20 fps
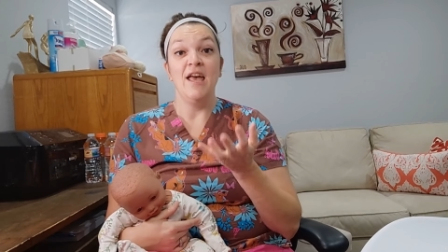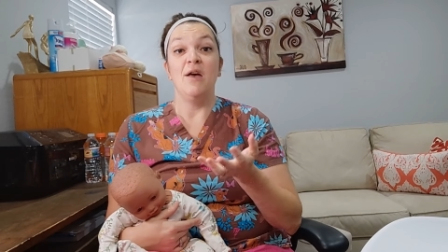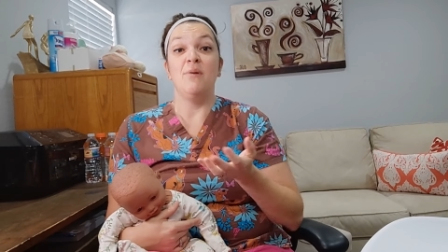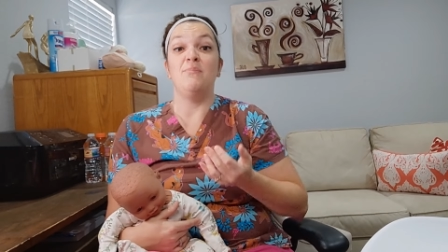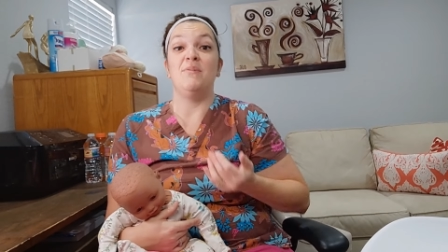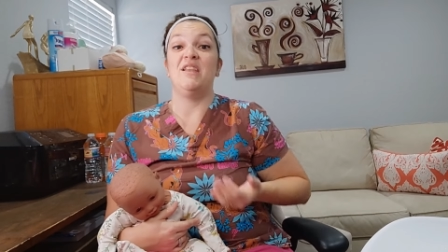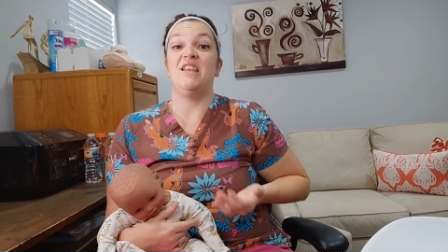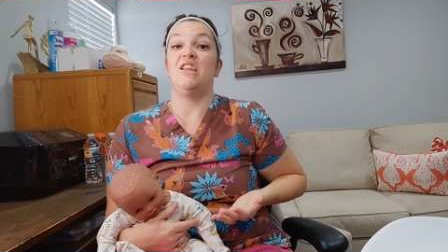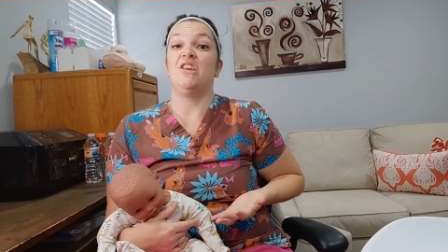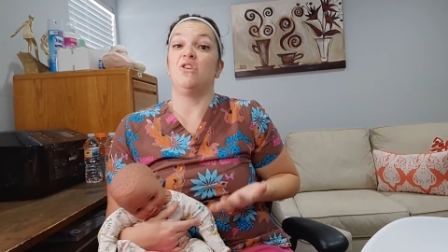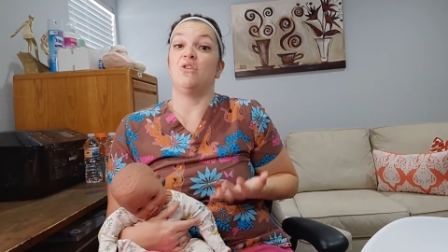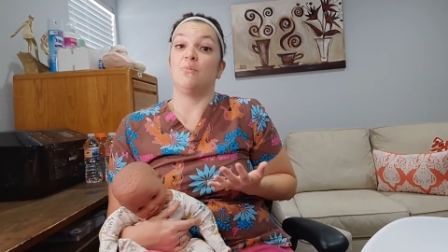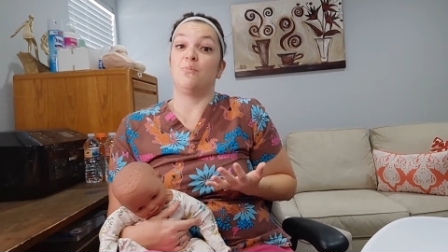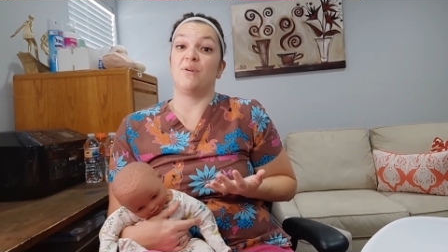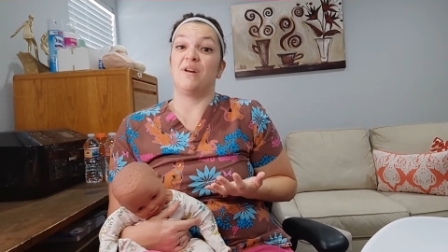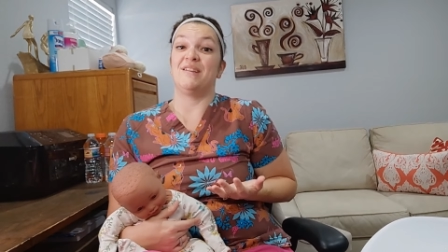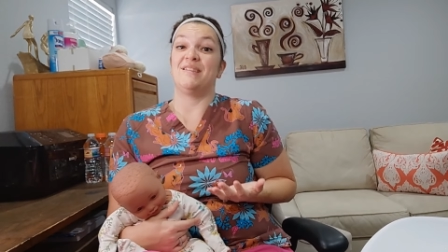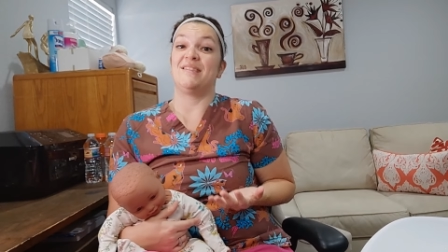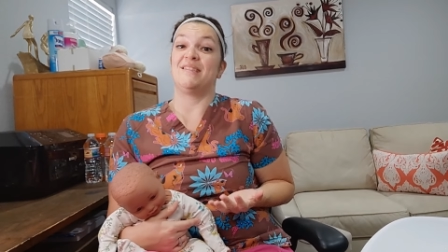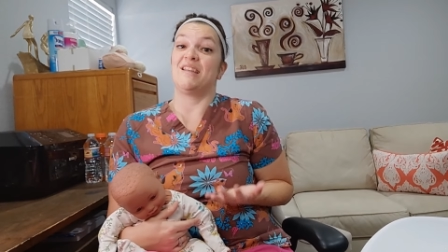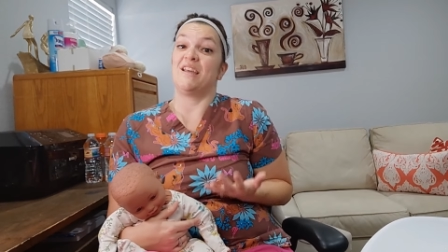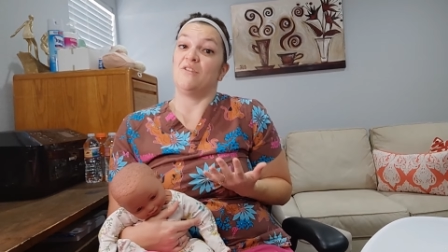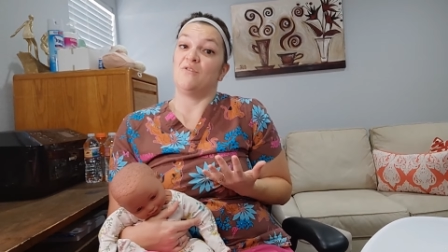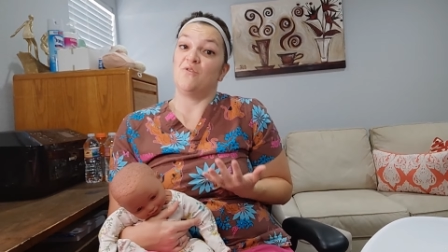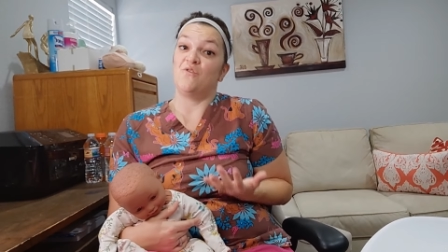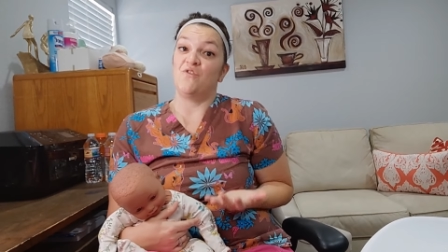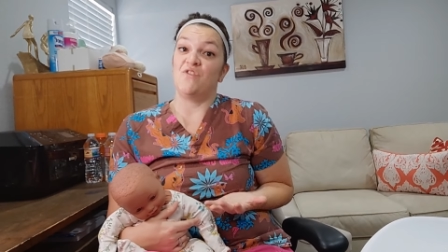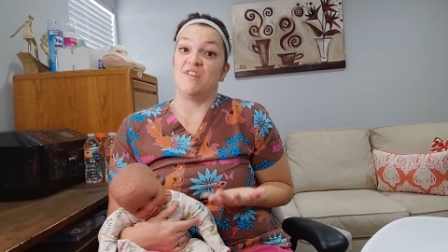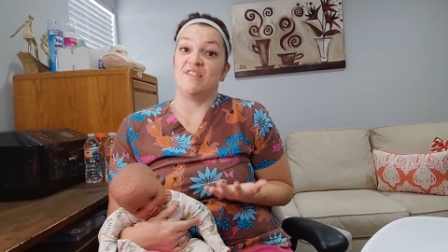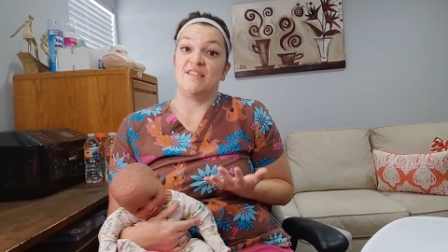meaning your breast can
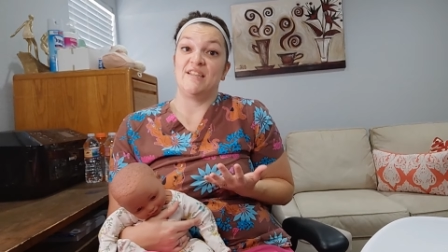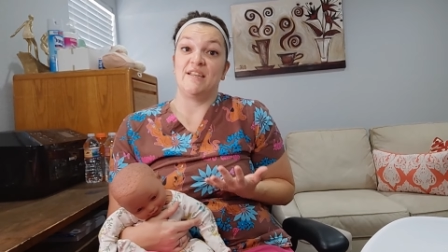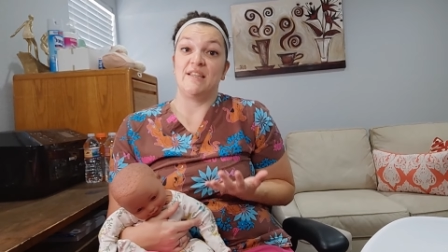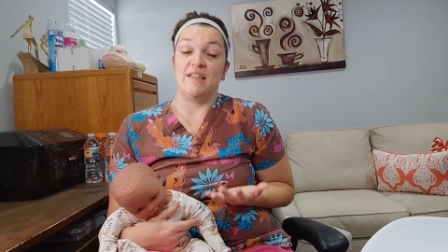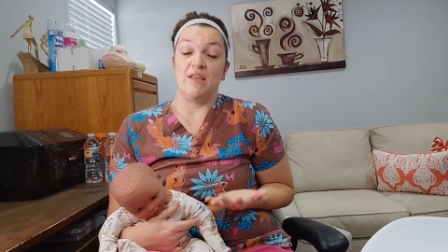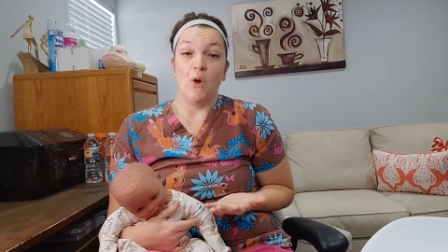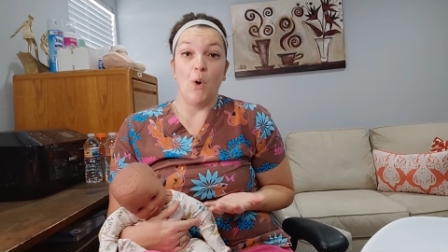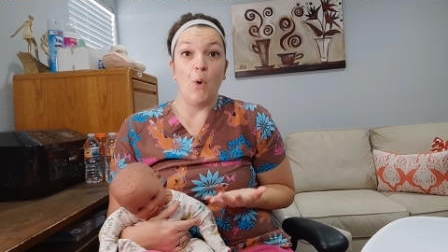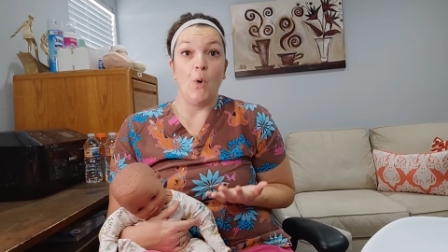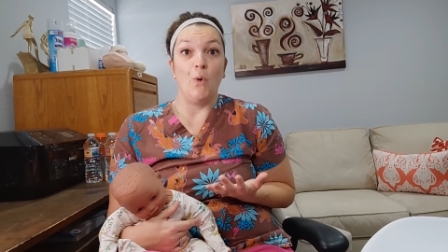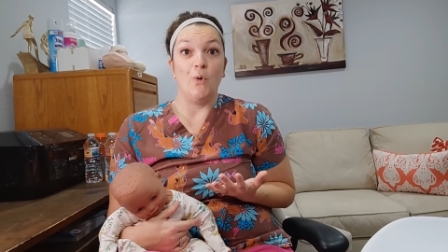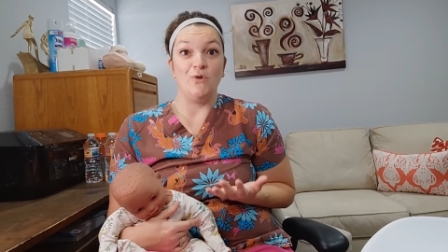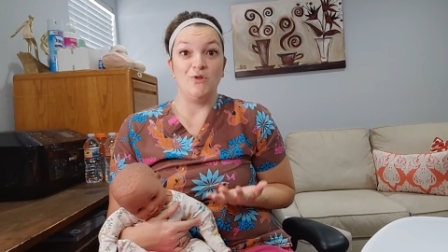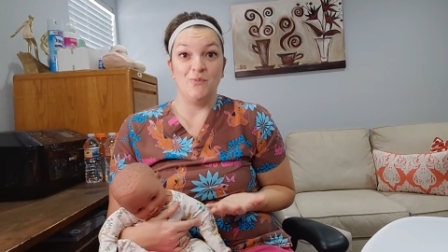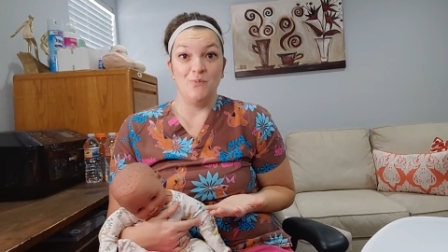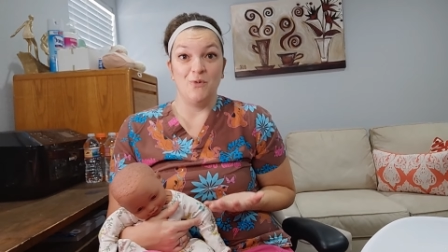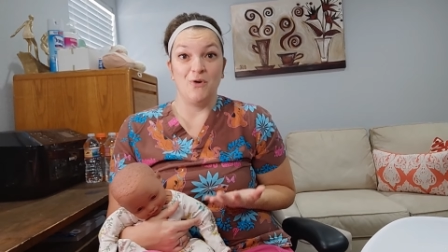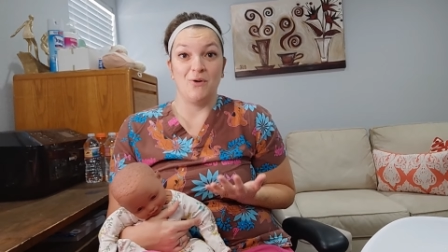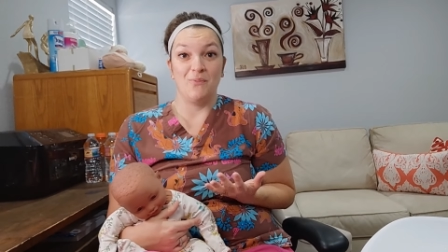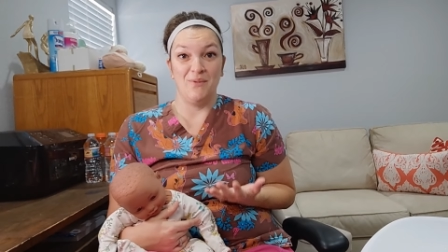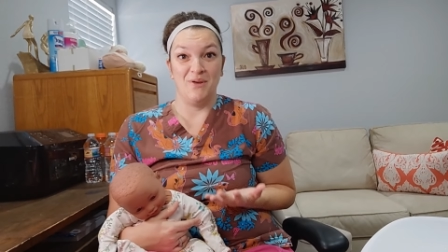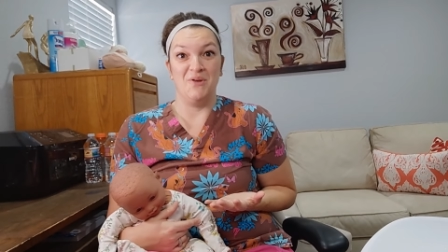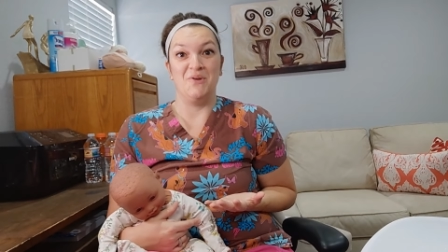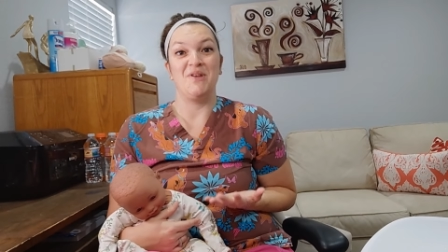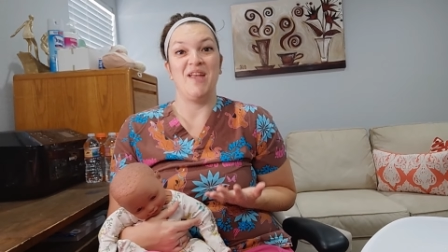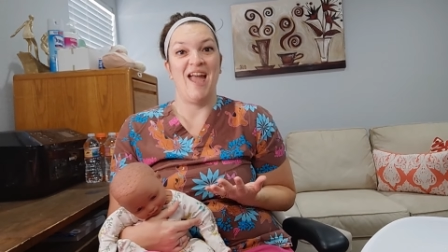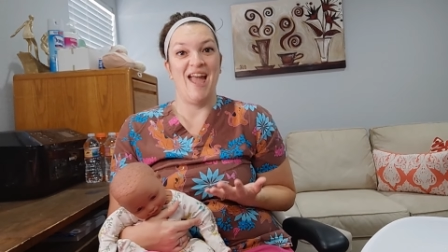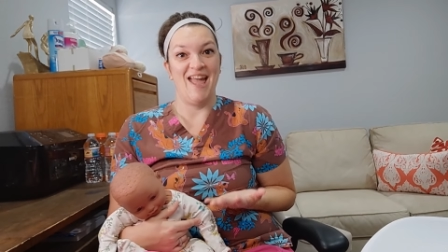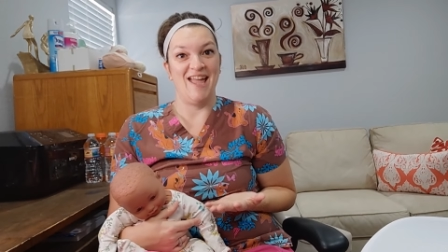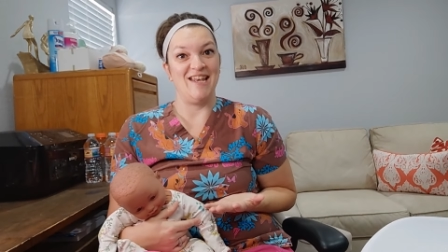physically hold more
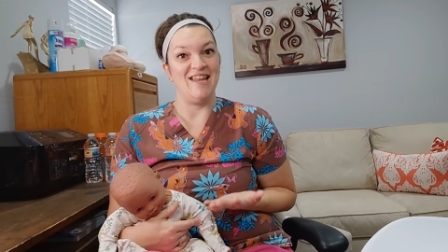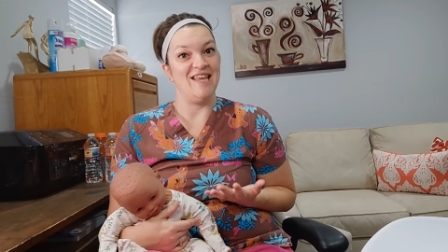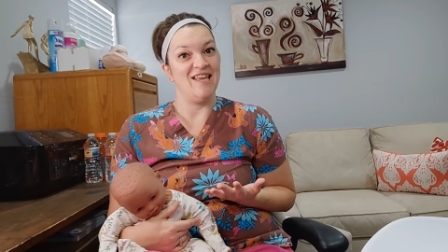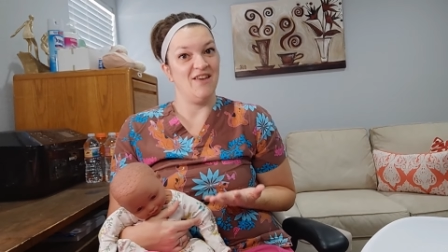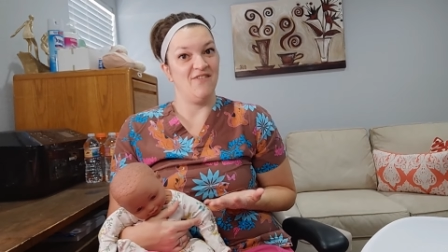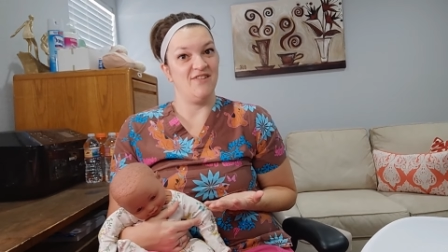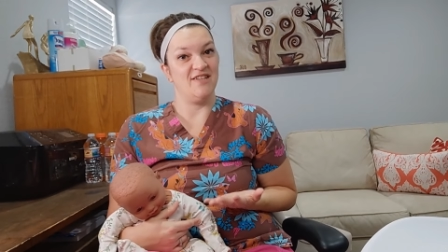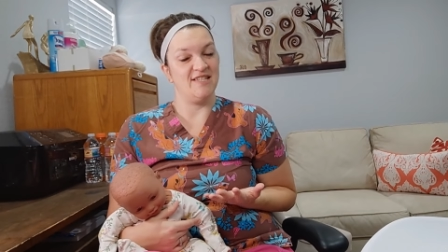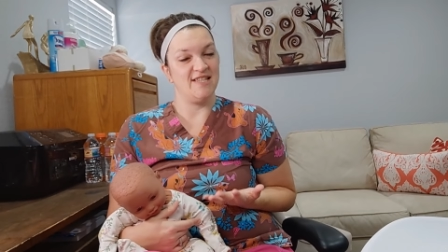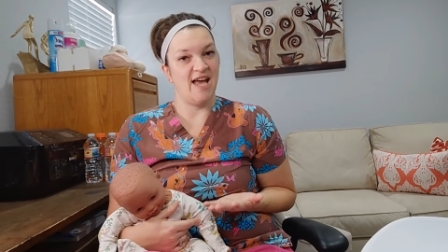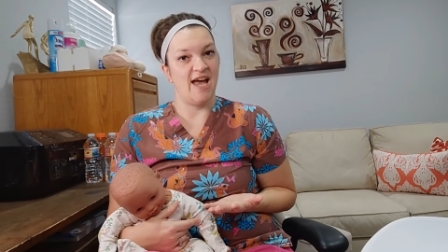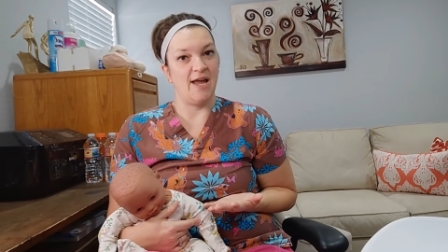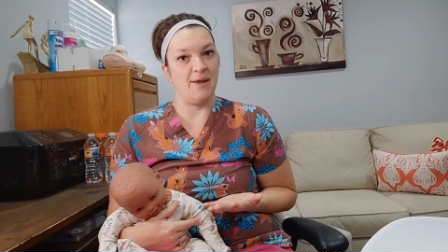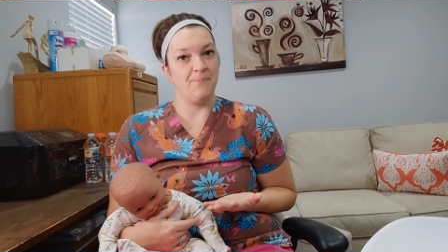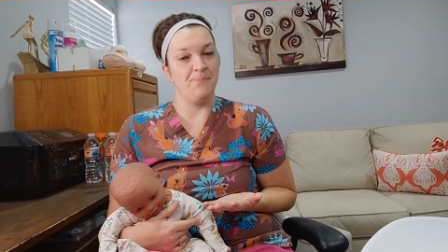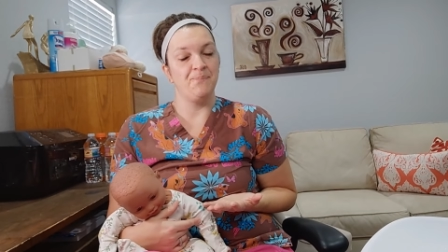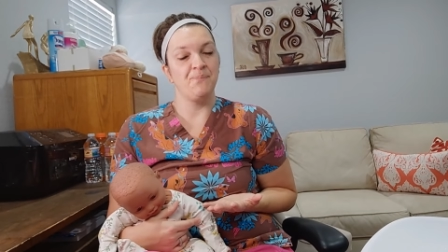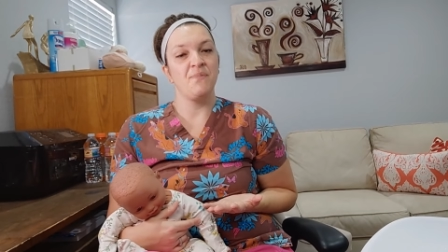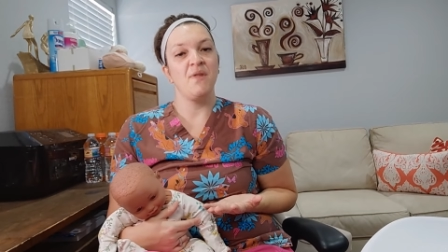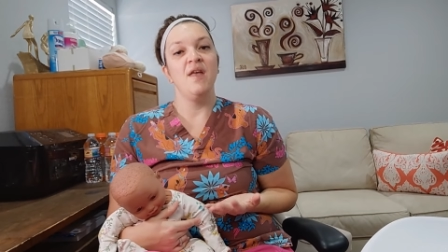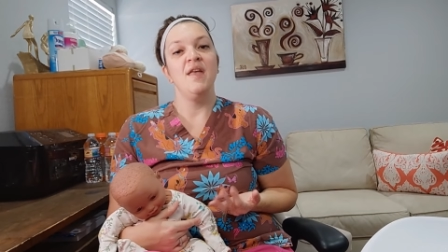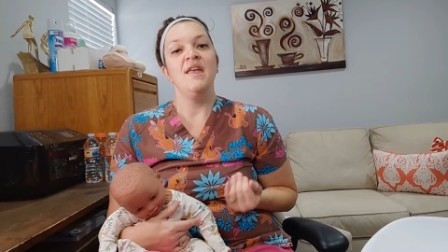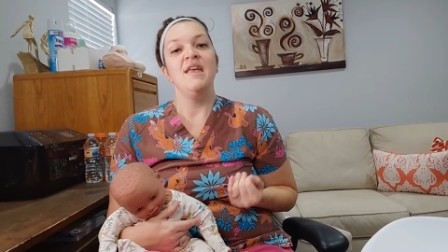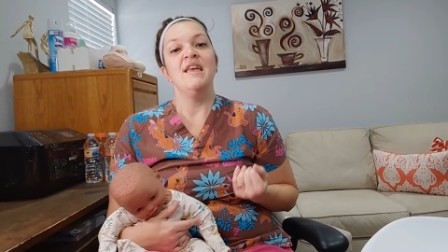milk at any given time.